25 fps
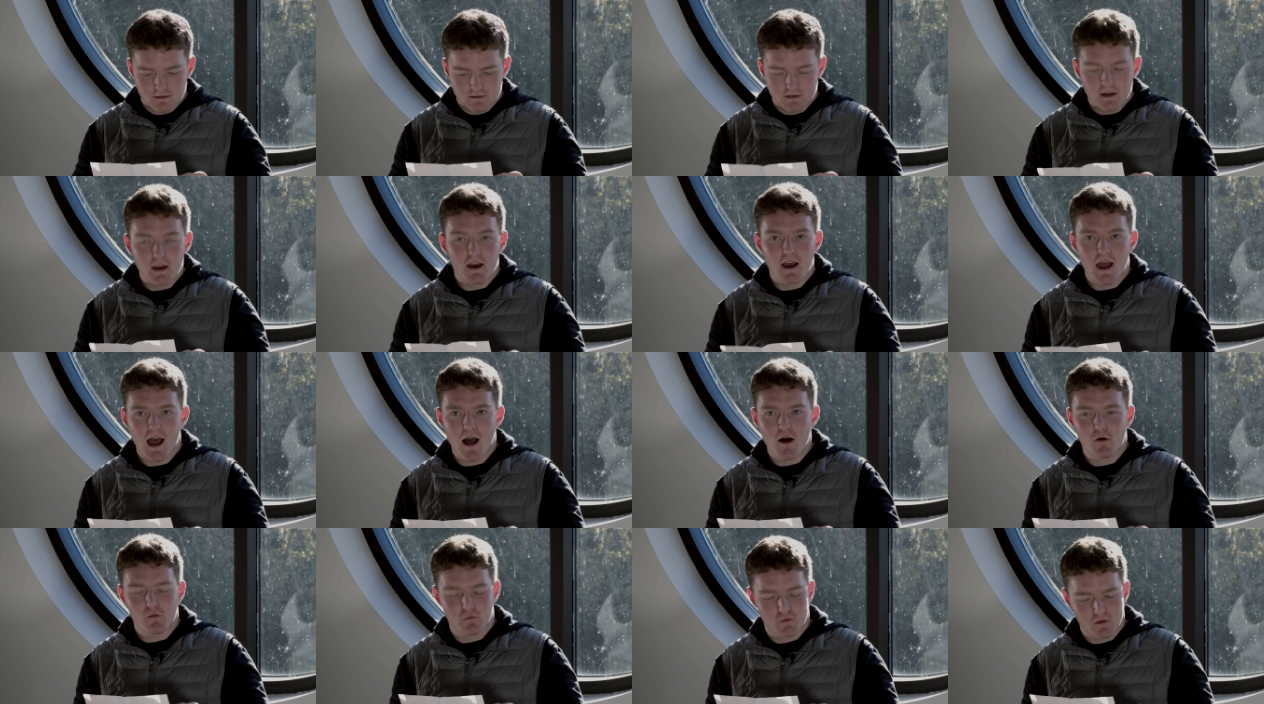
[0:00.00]
Dear
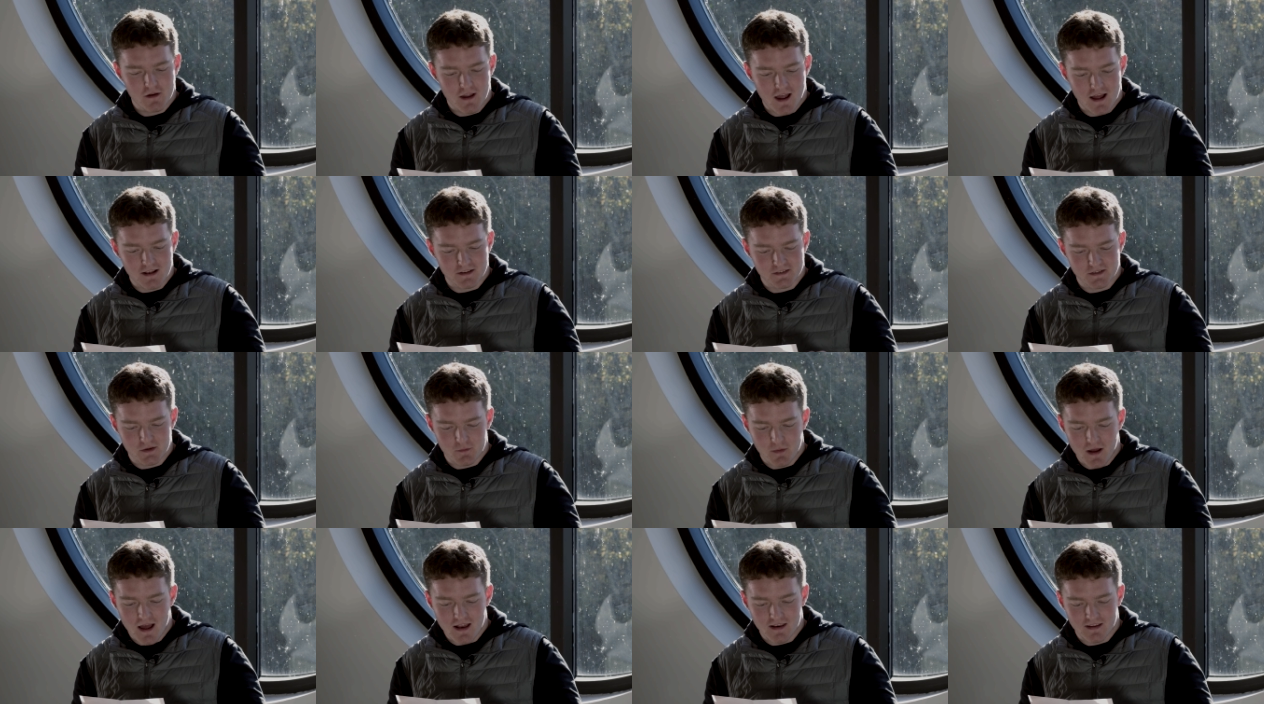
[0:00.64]
Alfie and
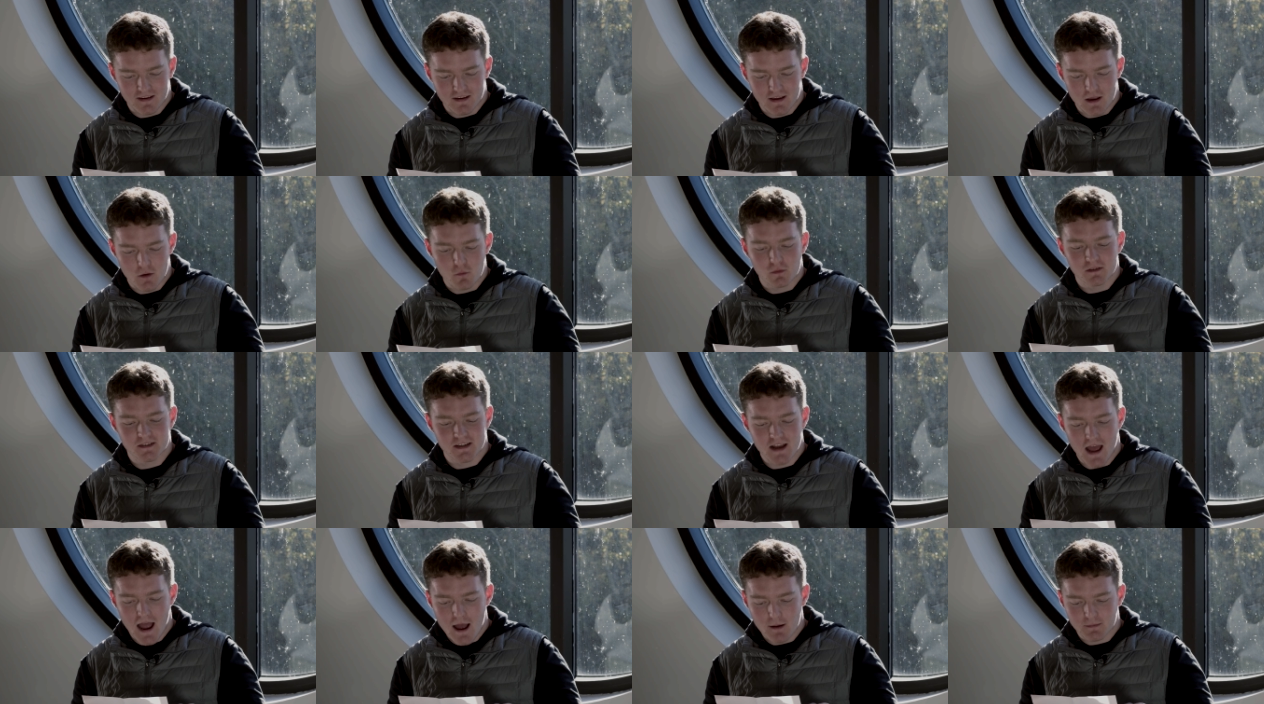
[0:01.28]
SubAlley, it was
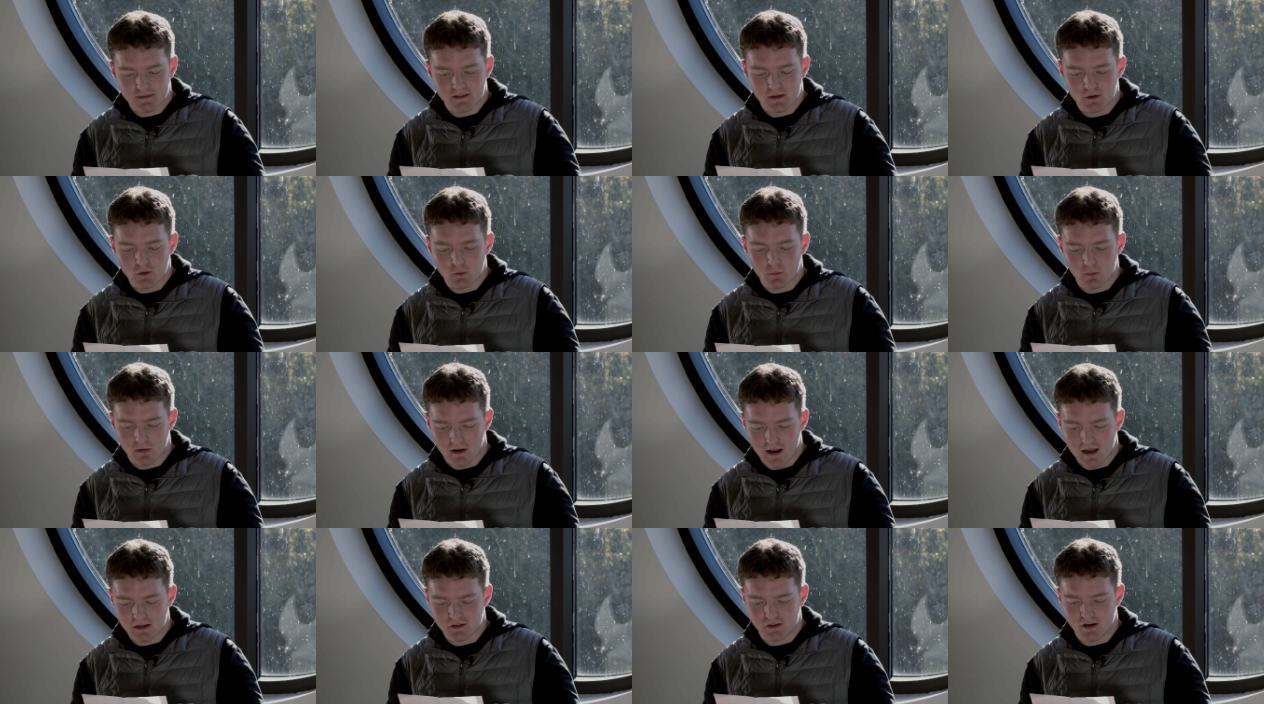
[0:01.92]
an absolute
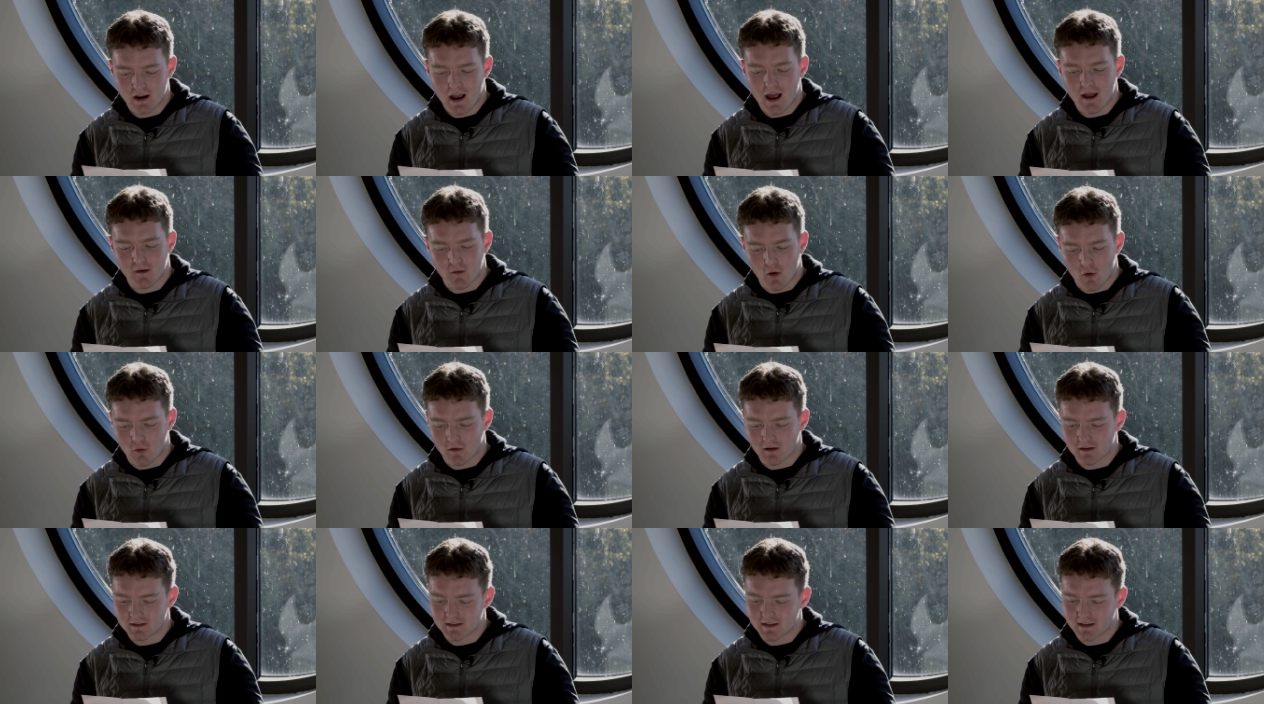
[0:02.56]
pleasure and
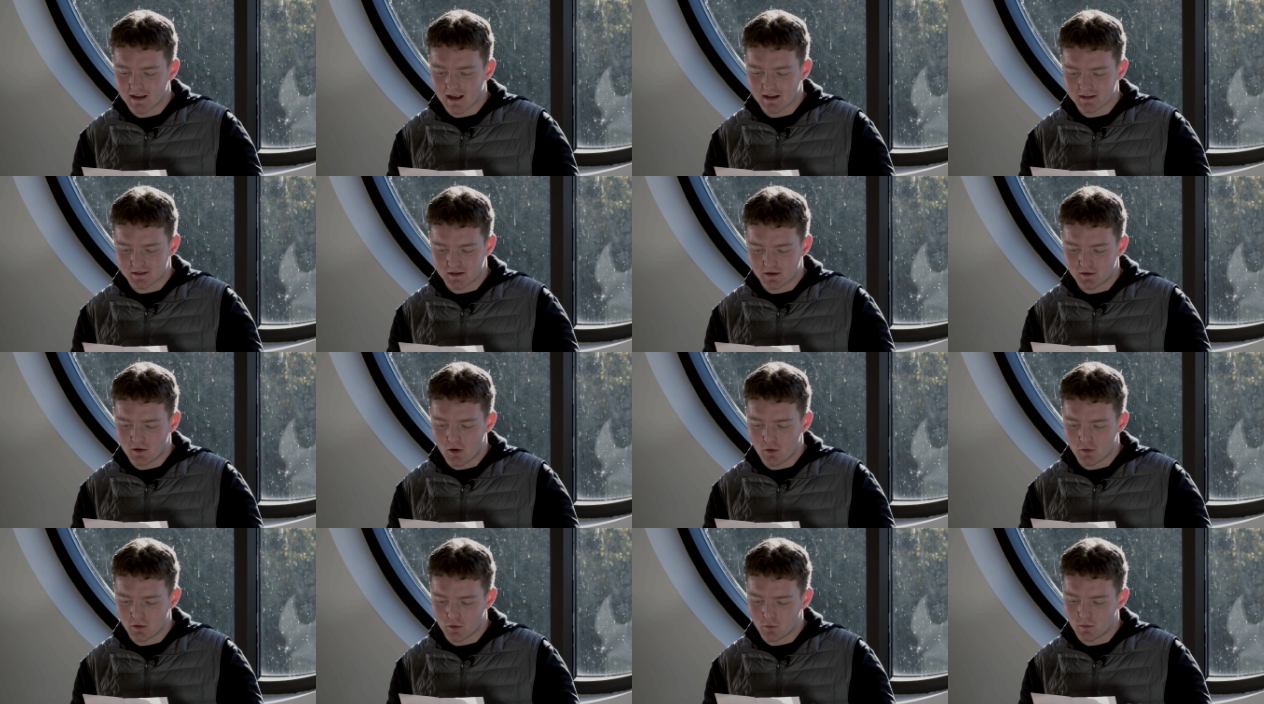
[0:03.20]
honour to get to know
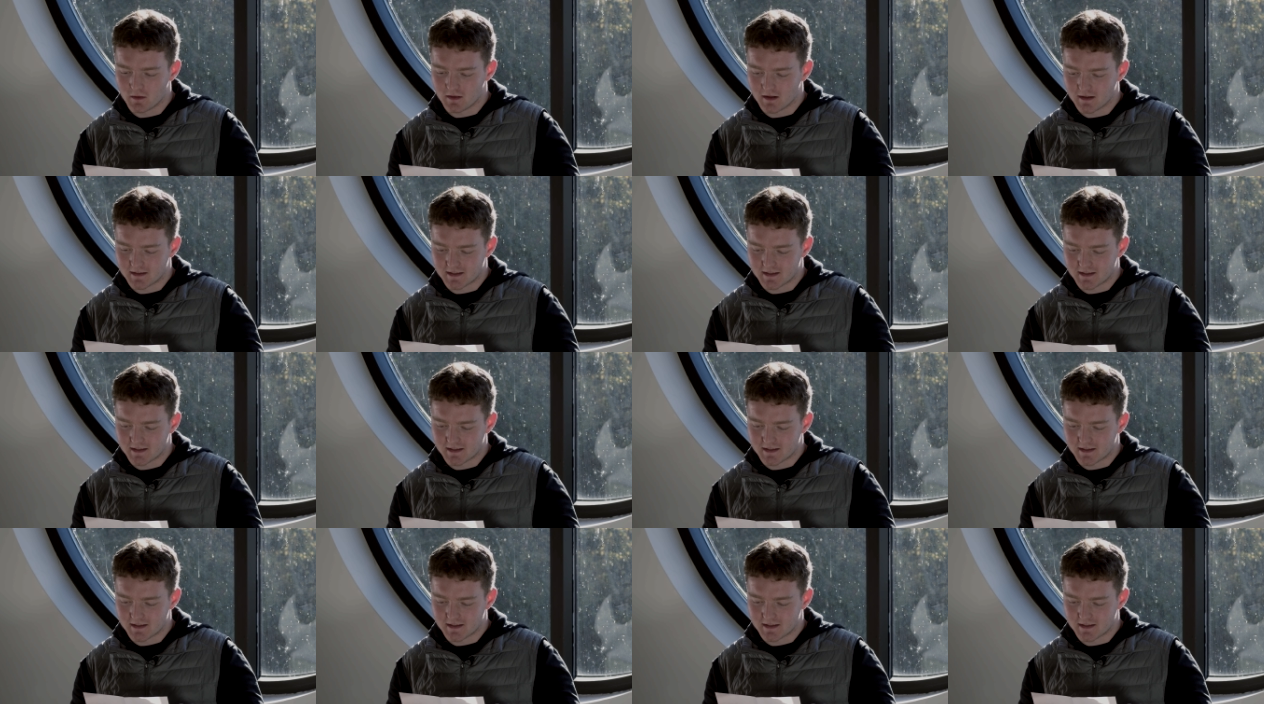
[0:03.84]
you and the